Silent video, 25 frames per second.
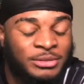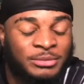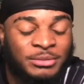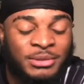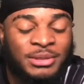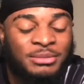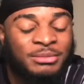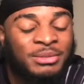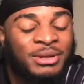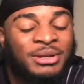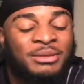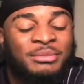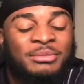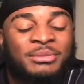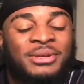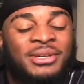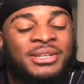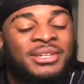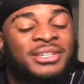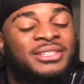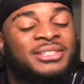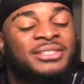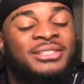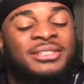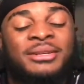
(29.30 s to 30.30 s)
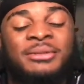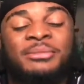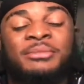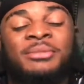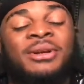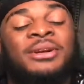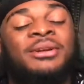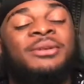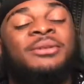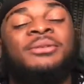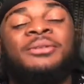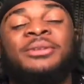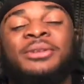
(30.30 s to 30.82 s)
been about a month or something. I
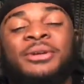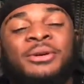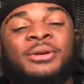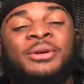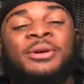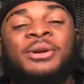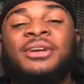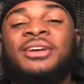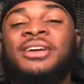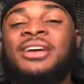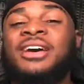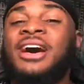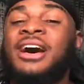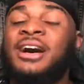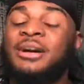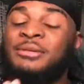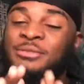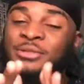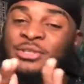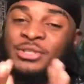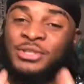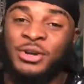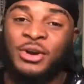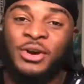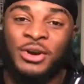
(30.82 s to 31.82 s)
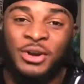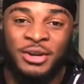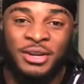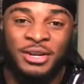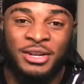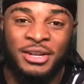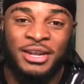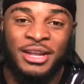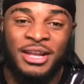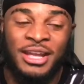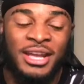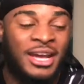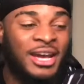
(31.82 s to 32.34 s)
don't know. I'm
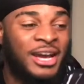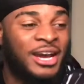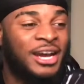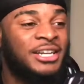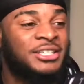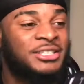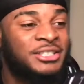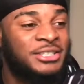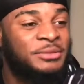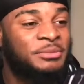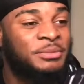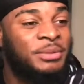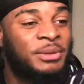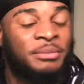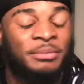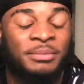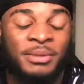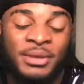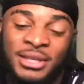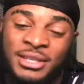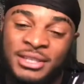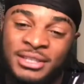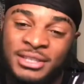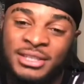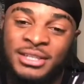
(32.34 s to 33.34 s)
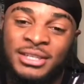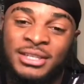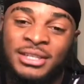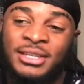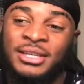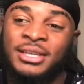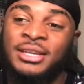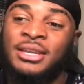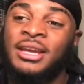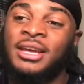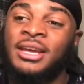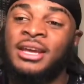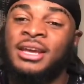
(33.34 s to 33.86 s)
sorry. I just been
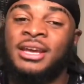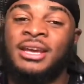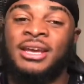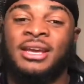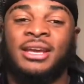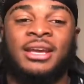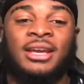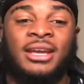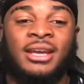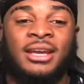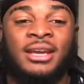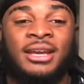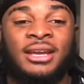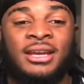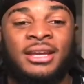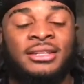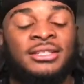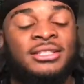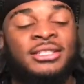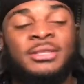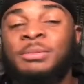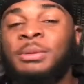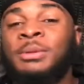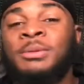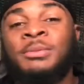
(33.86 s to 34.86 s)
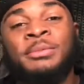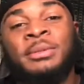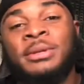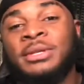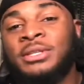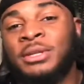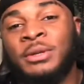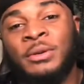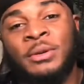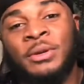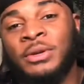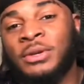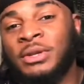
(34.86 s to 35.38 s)
busy. And just been
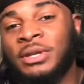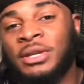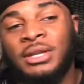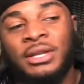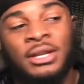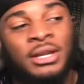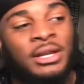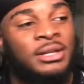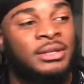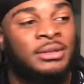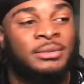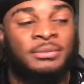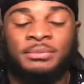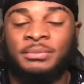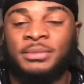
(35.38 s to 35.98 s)
busy working. I